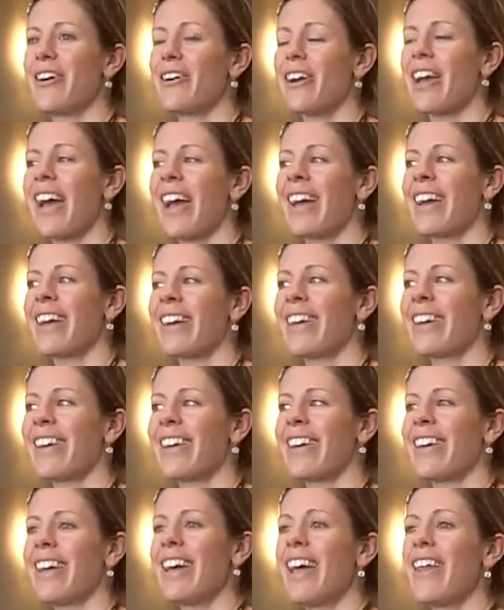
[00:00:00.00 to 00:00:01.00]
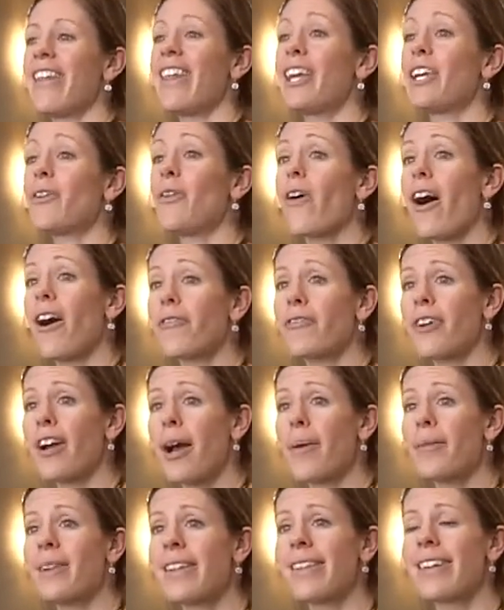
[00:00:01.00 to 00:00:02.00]
Okay. Thank you all for
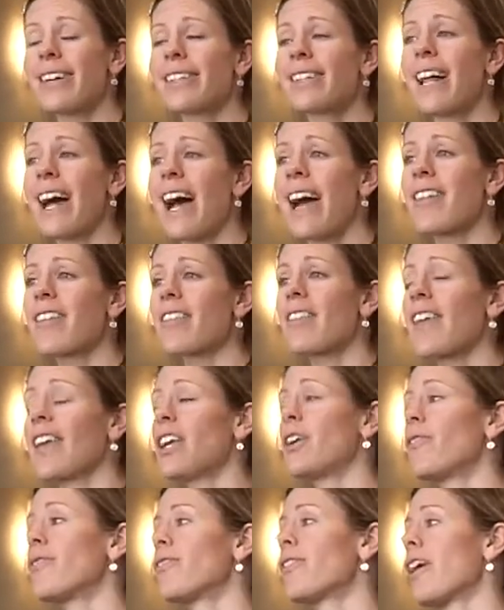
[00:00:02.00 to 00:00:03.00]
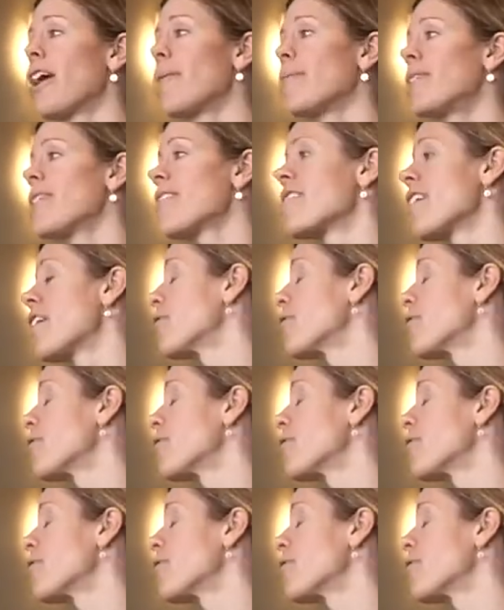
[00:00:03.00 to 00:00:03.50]
coming to the class. Thank you for coming to